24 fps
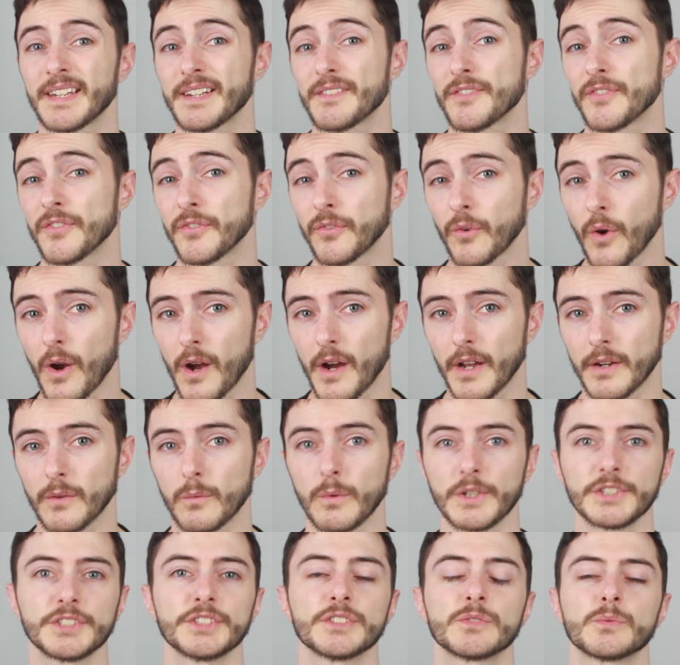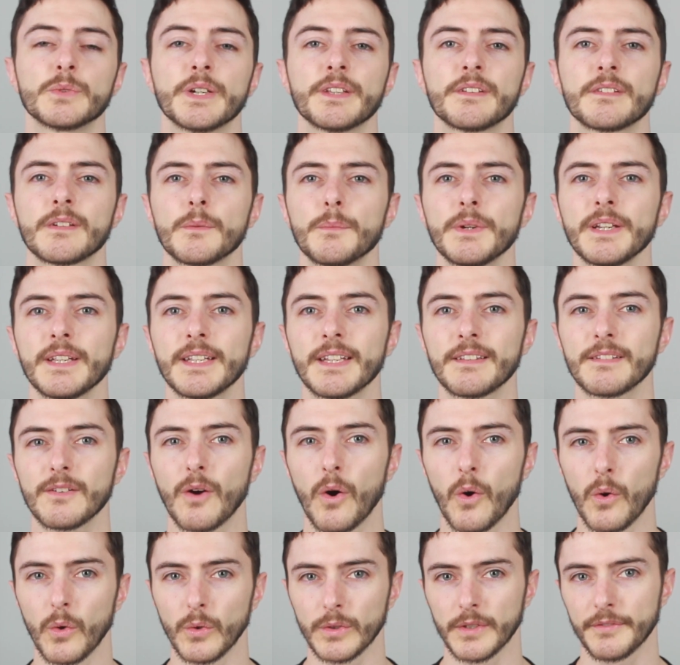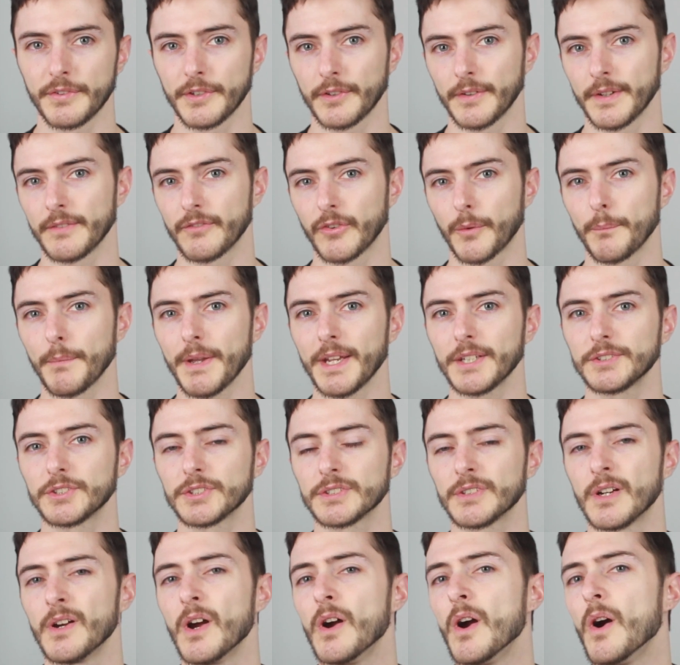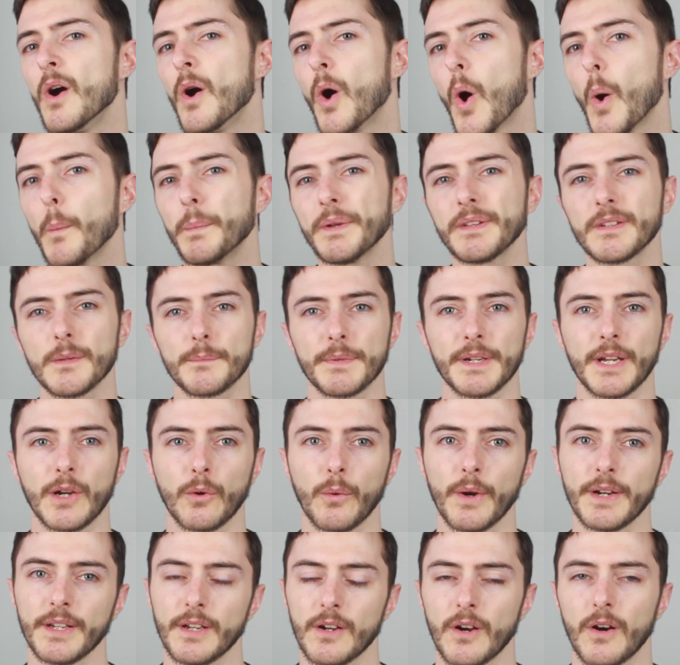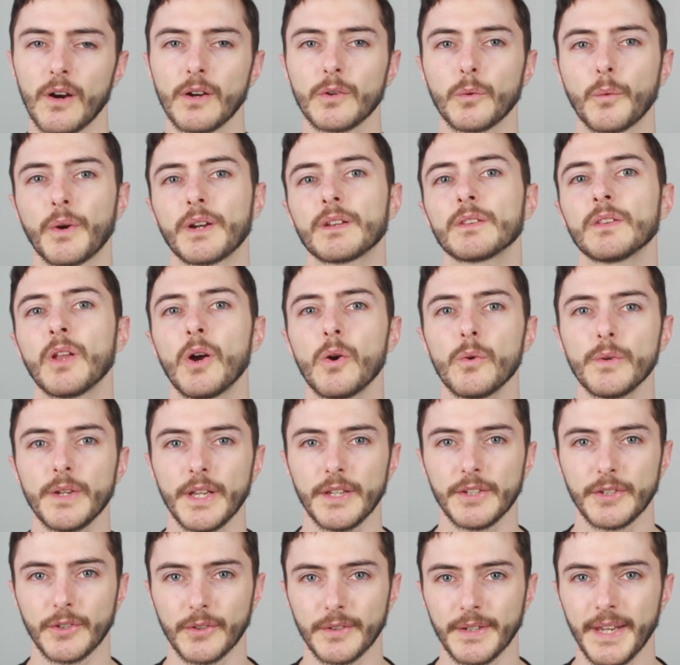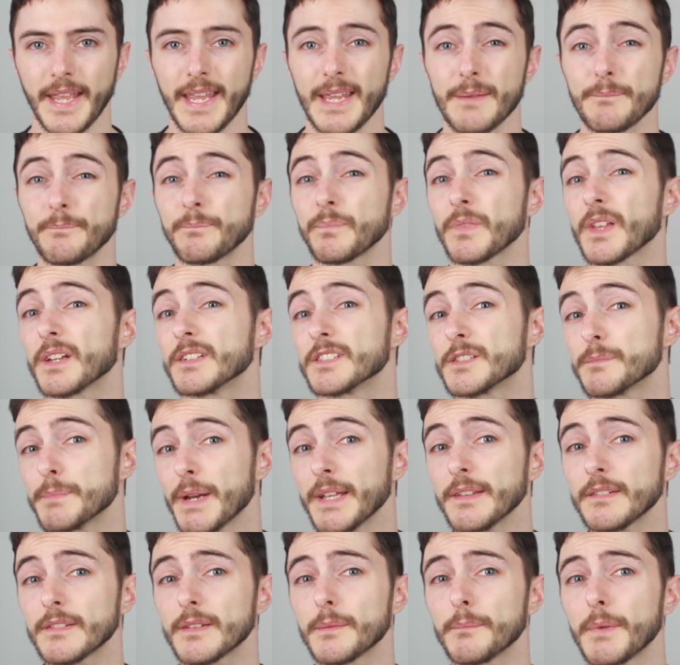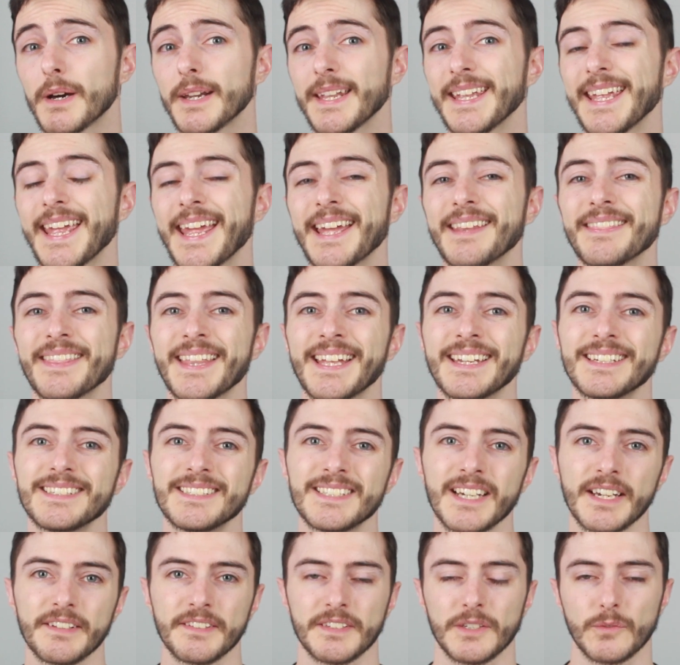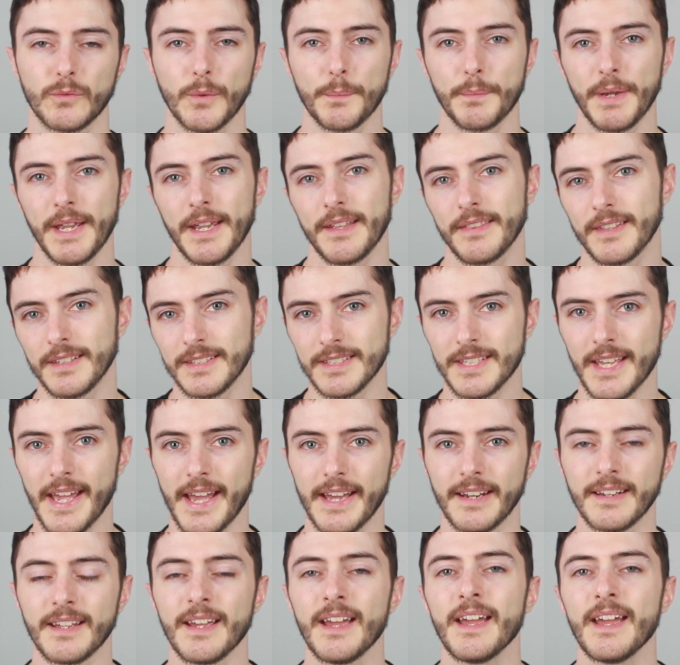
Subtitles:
like fraud, which is when someone gets a hold of your information, opens up a credit card or loan in your name, spends the money, and then doesn't repay the debt.